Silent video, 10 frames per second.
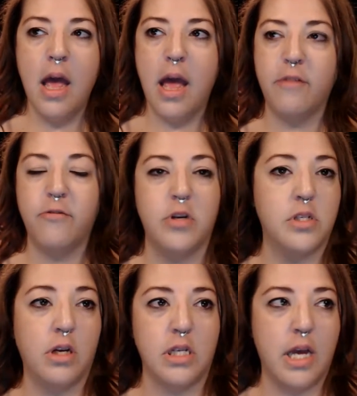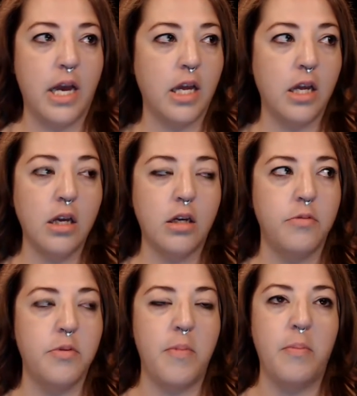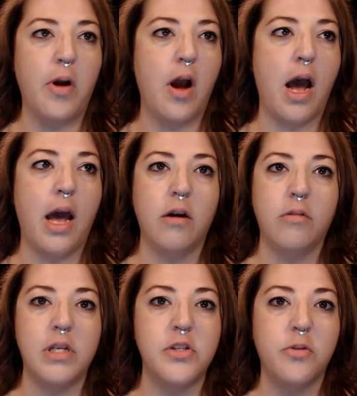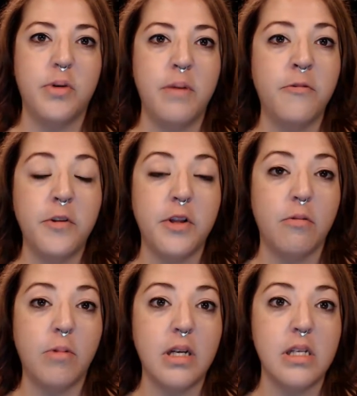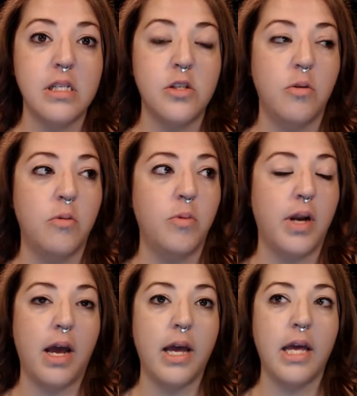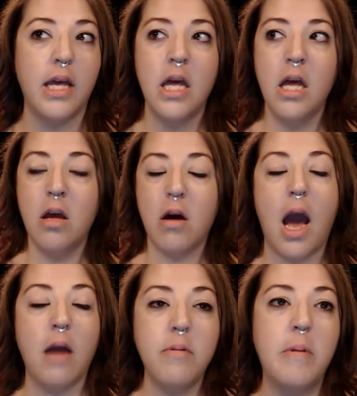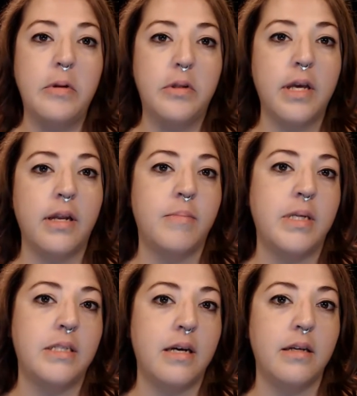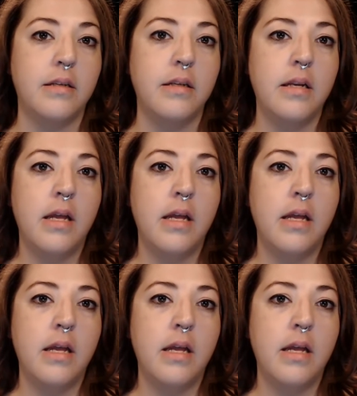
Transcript: And for as long as I could remember, I always knew what hemophilia was. So when I remember looking at my dad,